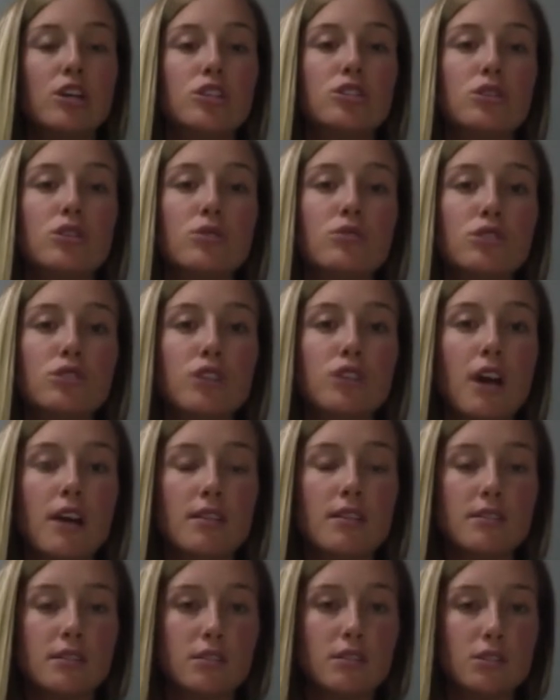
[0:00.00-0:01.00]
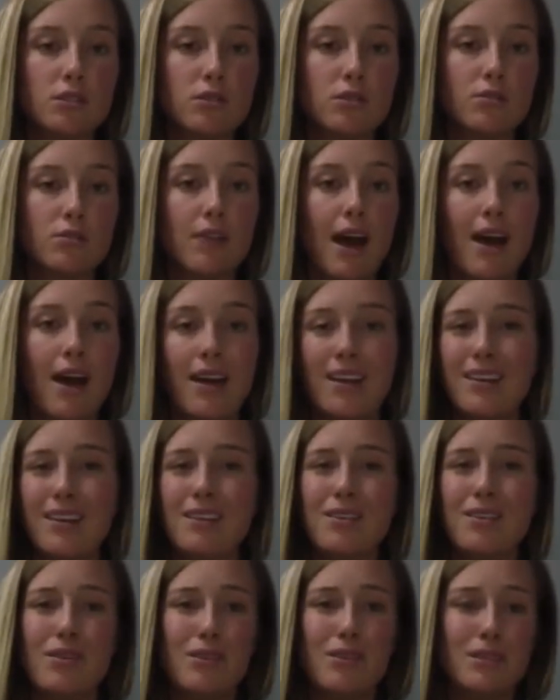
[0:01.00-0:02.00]
So just do that. And
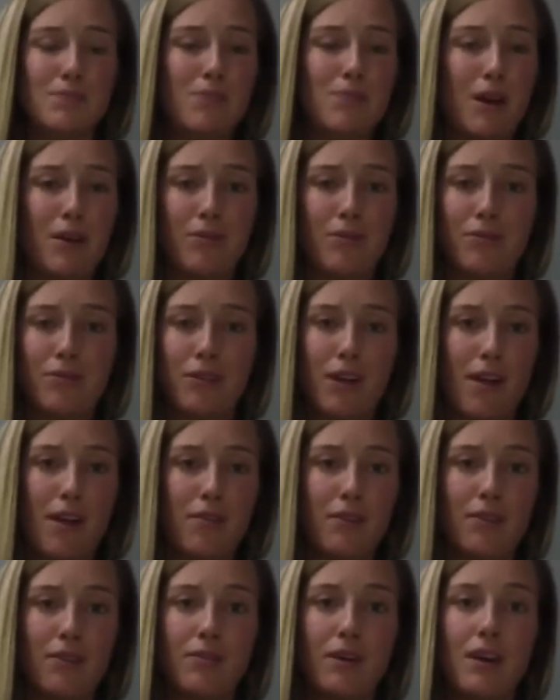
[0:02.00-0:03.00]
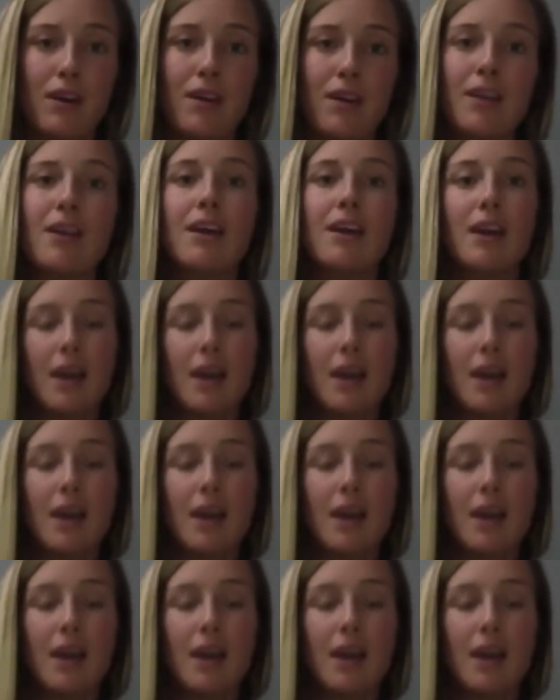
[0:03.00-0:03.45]
you know, it's better for everyone.